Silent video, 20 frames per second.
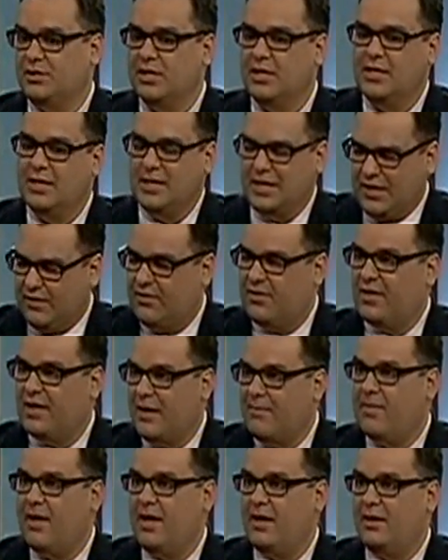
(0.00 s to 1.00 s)
is, given
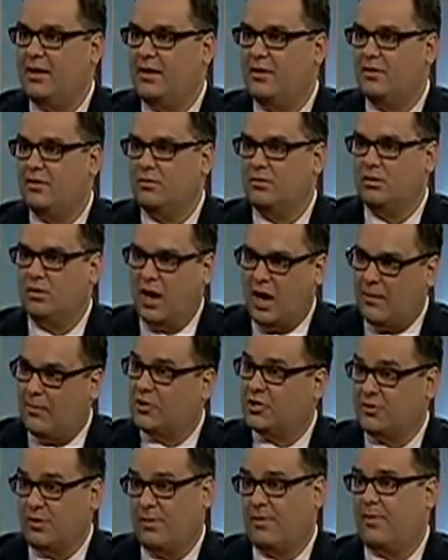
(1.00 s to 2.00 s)
that mandate, how
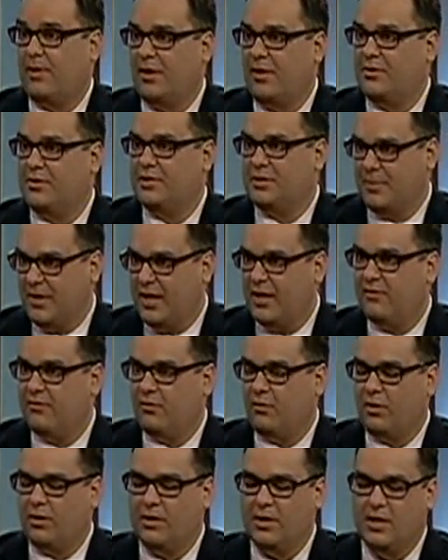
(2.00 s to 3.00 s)
much are we prepared to pay
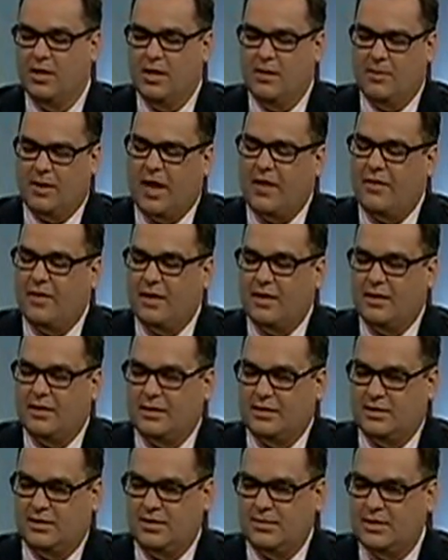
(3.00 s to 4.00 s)
for it? But I think
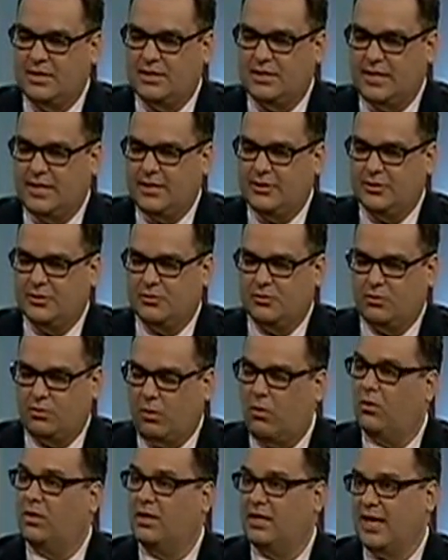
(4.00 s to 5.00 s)
that the CBC's
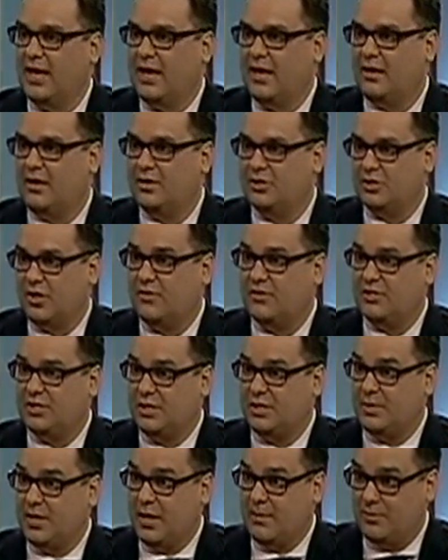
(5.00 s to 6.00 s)
role in Canada is
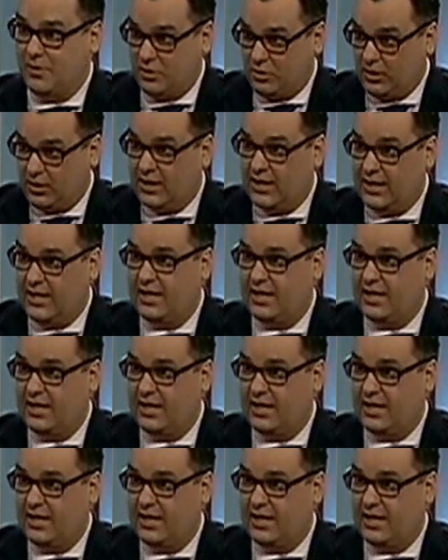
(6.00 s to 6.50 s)
obviously to be a purely